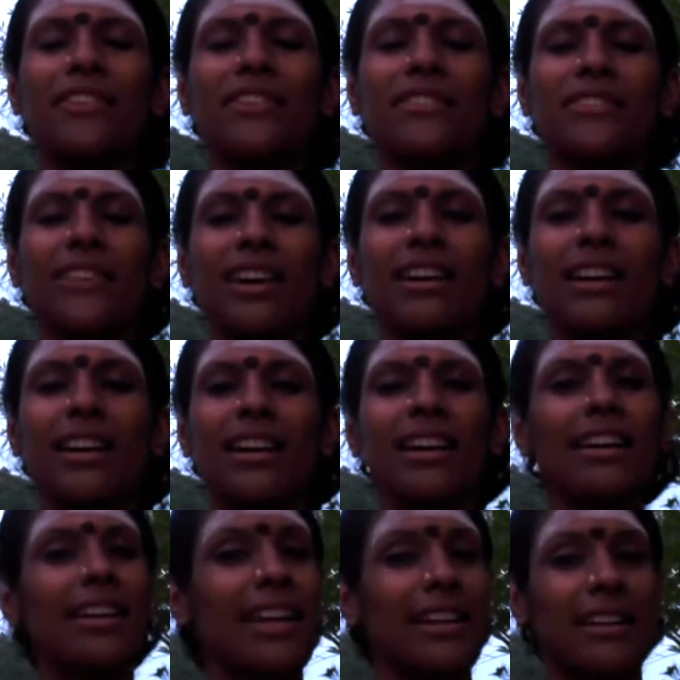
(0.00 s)
the
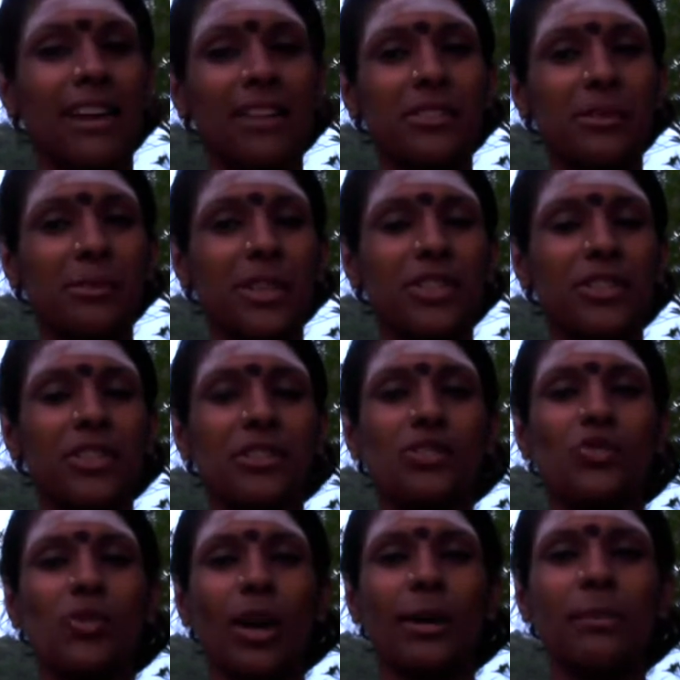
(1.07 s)
Sangha, and not to mention
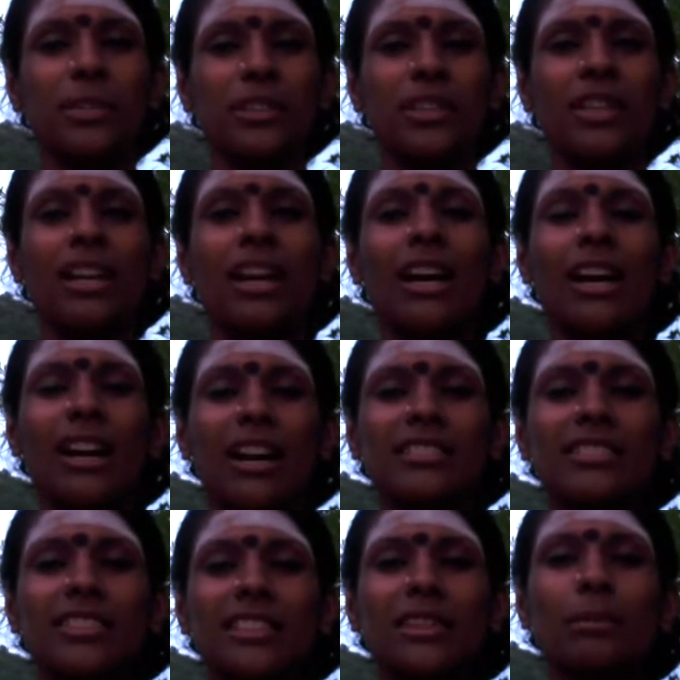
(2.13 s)
Swamiji,
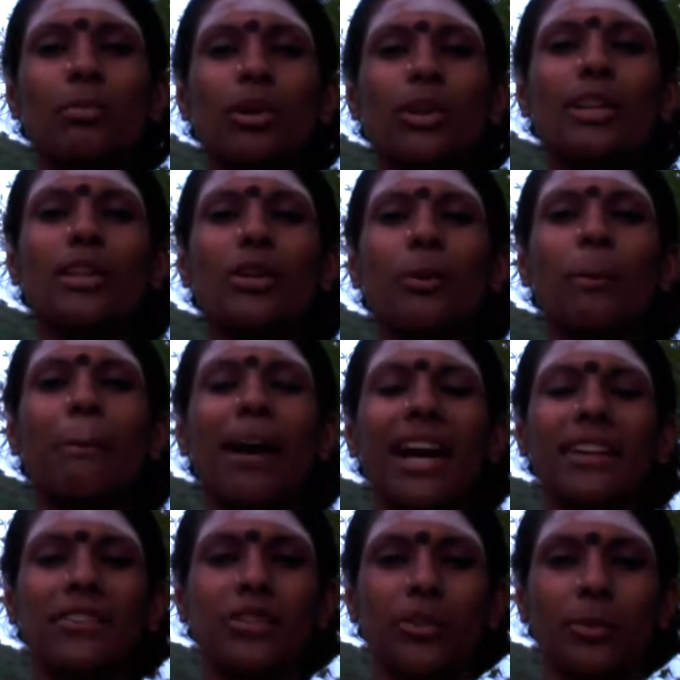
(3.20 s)
constantly pulling you
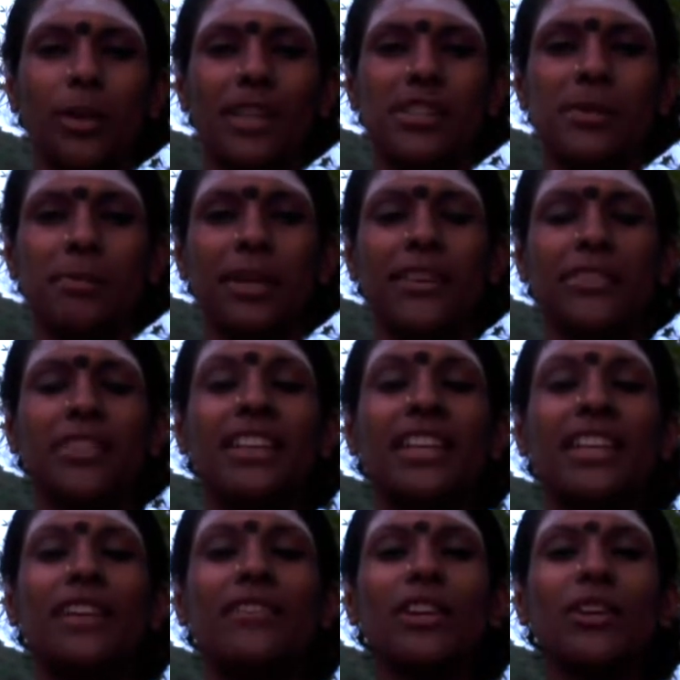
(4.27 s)
back to the right space,
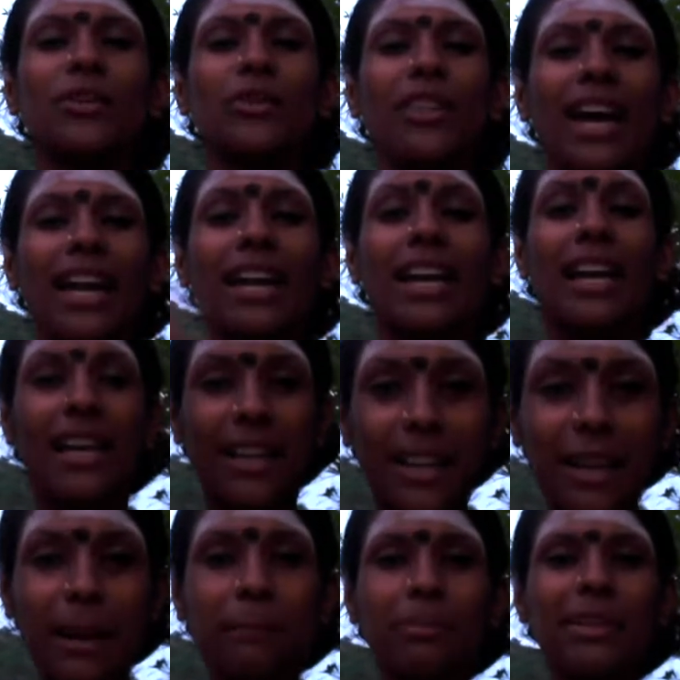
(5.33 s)
giving you that
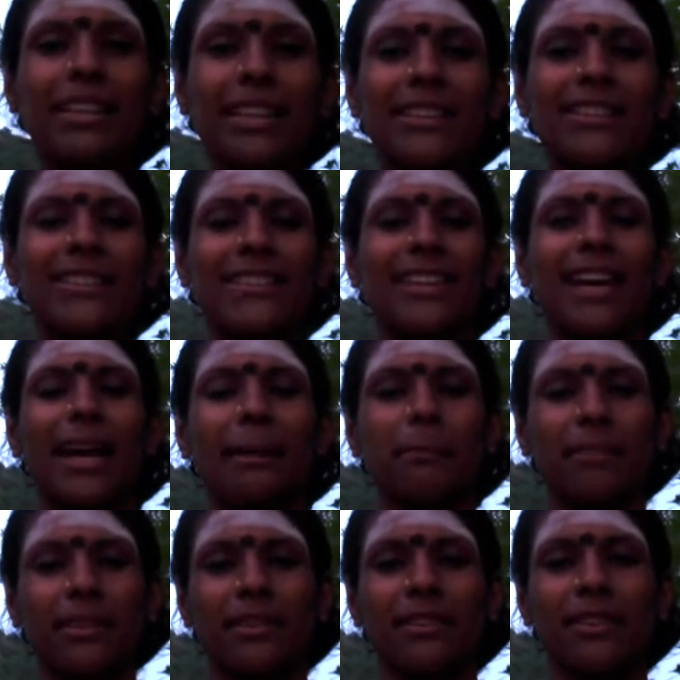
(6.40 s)
complete snap
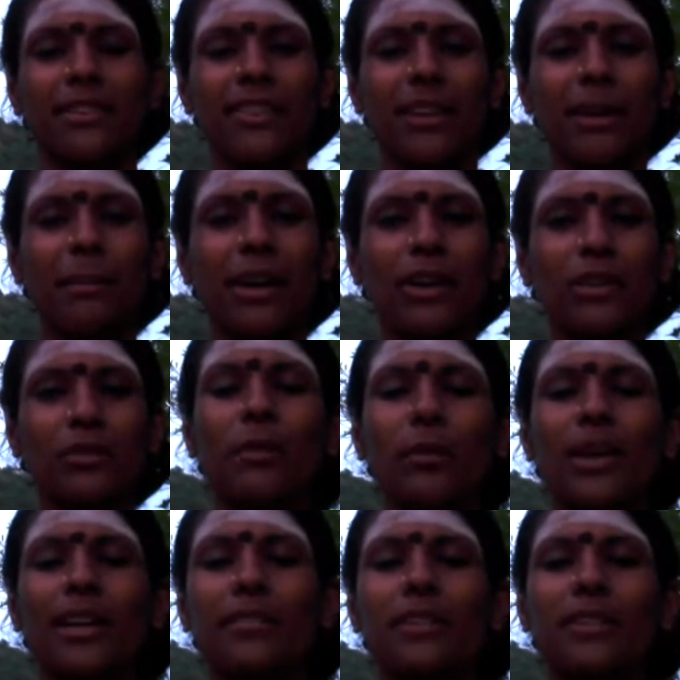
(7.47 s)
to come out of
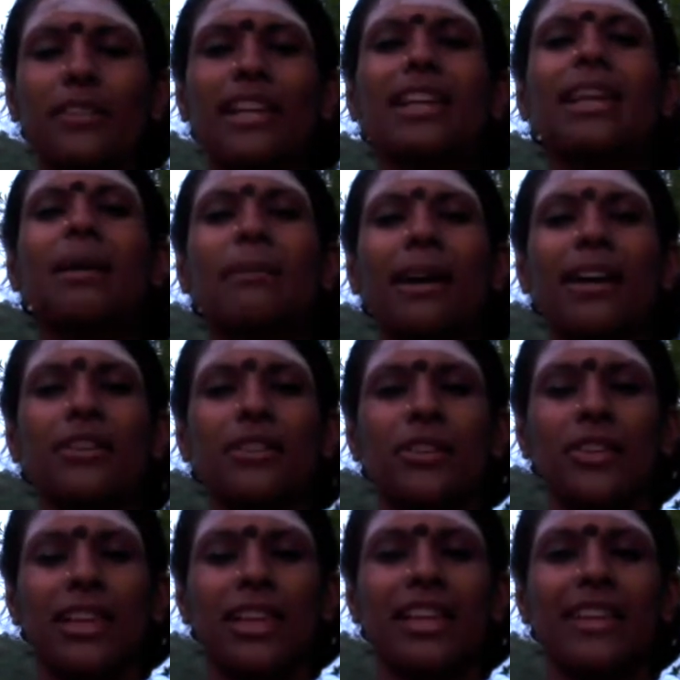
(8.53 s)
whatever thinking pattern
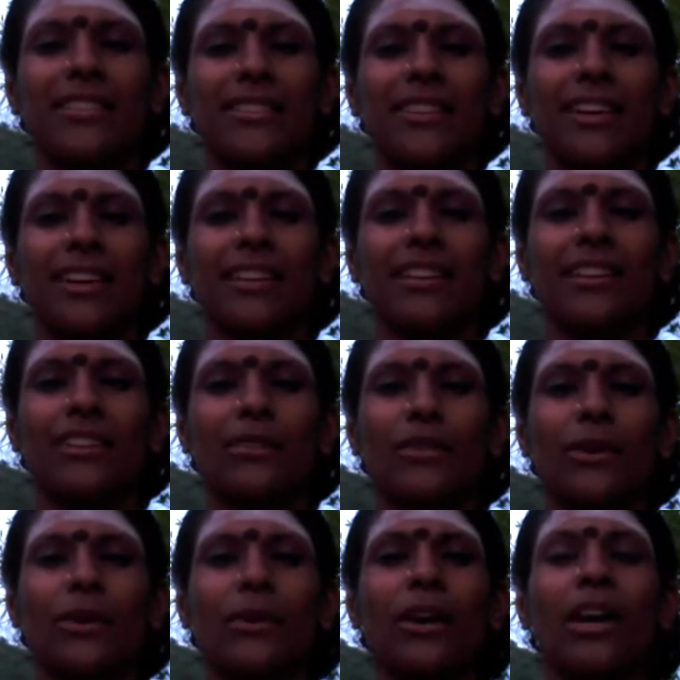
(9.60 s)
you're getting stuck in.
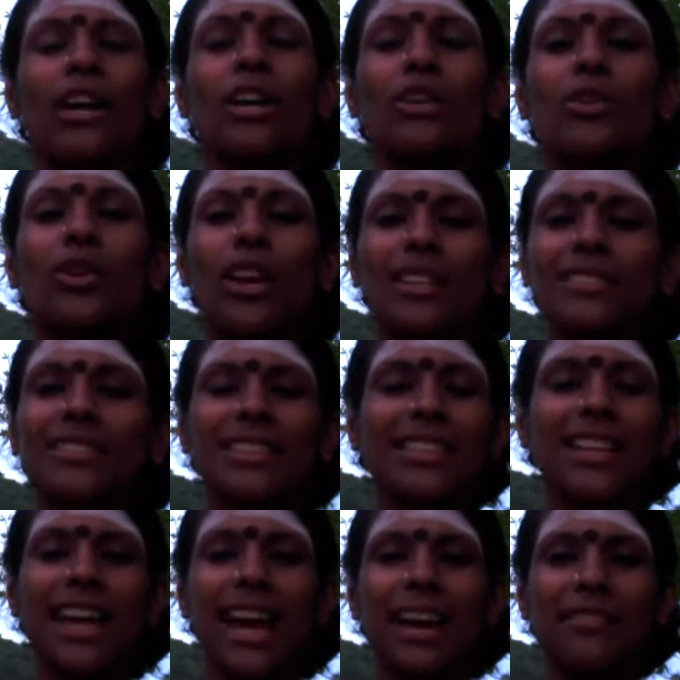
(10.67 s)
So you
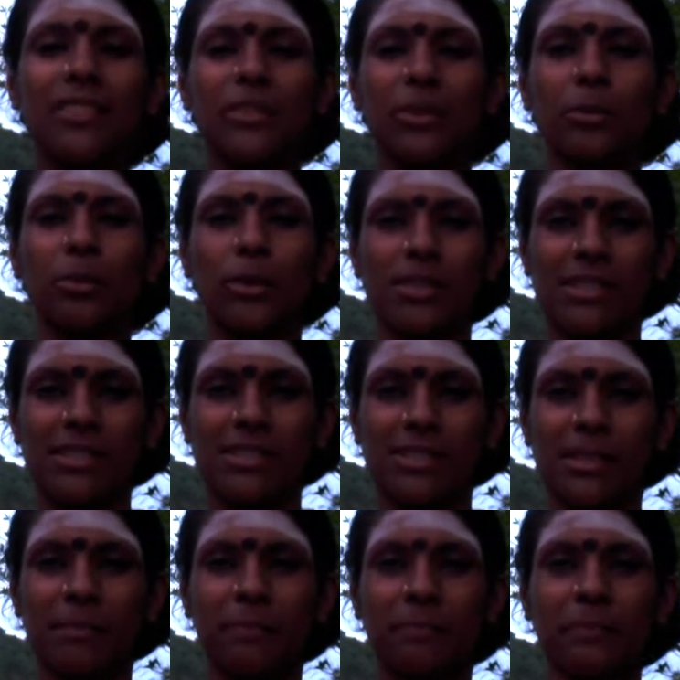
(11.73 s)
constantly have a support system.